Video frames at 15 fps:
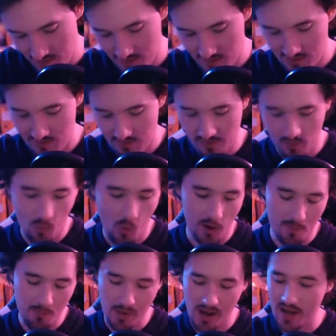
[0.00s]
From
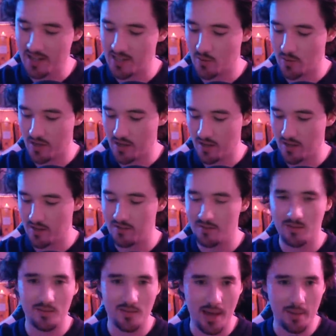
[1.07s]
one buy to another,
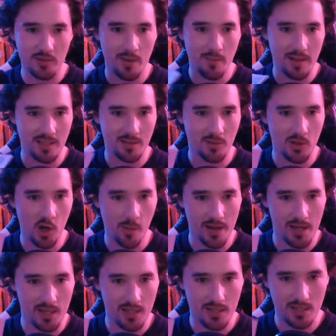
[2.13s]
MJ made some
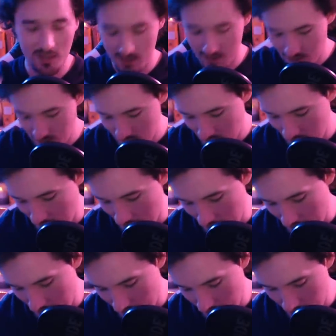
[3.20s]
comics
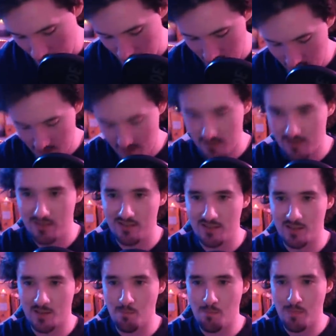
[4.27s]
and
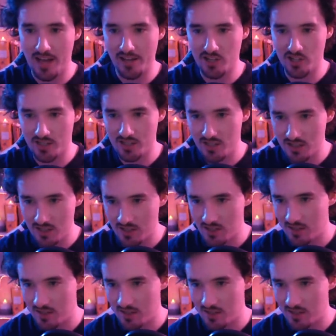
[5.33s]
some badges.